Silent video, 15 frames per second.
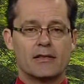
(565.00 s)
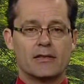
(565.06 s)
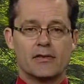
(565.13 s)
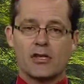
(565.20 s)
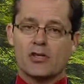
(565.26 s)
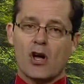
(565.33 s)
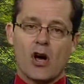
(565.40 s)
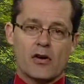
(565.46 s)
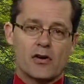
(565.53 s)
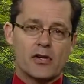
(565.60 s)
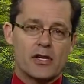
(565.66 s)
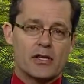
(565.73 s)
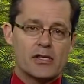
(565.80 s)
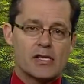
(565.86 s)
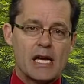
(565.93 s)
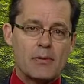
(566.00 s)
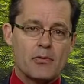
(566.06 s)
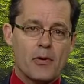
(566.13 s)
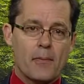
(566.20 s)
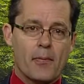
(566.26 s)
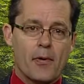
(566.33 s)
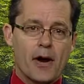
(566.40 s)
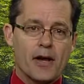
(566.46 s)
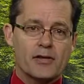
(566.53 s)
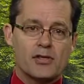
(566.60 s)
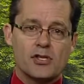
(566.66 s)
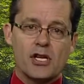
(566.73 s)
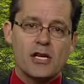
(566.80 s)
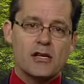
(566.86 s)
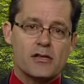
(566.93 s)
This honor didn't seem to impress
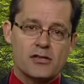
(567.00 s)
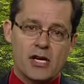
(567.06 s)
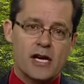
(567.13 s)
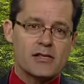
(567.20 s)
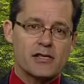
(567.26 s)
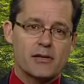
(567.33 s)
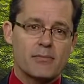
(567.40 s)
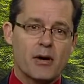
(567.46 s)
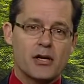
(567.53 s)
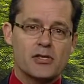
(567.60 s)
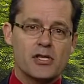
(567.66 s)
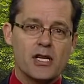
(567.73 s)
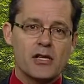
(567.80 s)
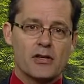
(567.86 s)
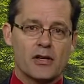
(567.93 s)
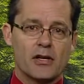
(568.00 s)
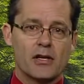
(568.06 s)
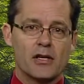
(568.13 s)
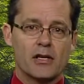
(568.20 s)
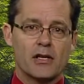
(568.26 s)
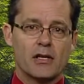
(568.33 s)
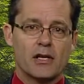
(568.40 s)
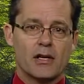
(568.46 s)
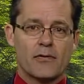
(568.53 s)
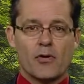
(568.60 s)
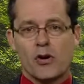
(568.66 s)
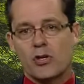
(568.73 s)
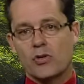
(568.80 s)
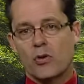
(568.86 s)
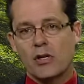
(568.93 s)
Jesse much either.
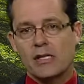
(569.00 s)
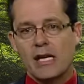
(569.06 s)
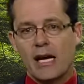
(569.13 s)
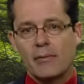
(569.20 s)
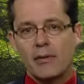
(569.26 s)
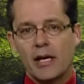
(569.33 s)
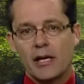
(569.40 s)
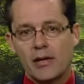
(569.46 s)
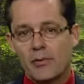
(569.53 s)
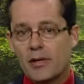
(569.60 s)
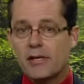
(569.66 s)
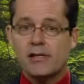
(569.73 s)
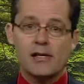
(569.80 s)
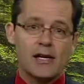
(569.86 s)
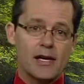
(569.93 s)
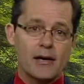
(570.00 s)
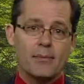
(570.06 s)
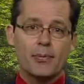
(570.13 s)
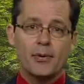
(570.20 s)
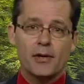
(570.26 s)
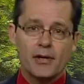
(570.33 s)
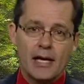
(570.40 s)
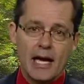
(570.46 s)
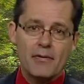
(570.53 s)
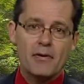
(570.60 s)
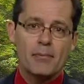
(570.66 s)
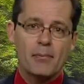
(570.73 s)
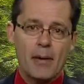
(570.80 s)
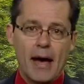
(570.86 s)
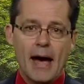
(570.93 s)
For a short time later, we see him put
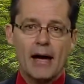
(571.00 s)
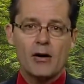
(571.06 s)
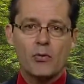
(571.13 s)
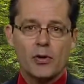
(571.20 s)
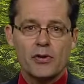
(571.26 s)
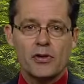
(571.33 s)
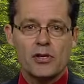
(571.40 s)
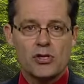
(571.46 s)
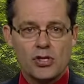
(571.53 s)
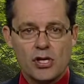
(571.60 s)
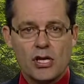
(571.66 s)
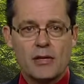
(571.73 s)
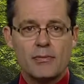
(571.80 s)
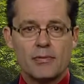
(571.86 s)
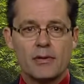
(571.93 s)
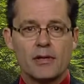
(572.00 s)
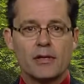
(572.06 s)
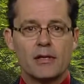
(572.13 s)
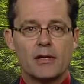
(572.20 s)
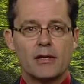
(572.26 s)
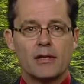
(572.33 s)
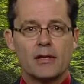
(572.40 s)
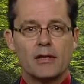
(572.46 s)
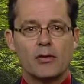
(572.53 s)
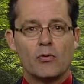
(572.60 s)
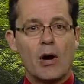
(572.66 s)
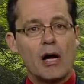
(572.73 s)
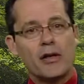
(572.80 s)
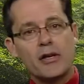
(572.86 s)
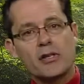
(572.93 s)
David back with the sheep,
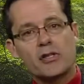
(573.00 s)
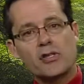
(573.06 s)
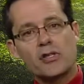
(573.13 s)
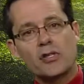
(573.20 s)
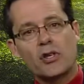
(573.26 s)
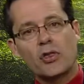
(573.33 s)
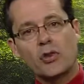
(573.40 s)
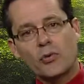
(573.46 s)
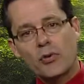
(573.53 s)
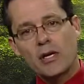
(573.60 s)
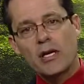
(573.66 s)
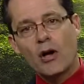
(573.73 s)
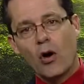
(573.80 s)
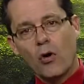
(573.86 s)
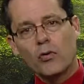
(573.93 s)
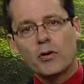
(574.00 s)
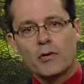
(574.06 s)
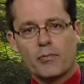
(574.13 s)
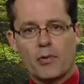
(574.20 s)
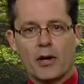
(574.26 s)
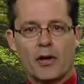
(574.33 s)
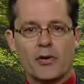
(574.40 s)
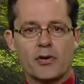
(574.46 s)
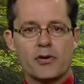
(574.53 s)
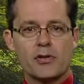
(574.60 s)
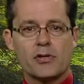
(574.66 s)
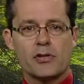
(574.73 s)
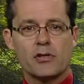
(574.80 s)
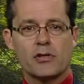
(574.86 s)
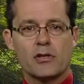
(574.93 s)
while his 3 older
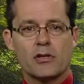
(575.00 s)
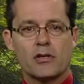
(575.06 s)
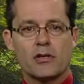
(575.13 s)
brothers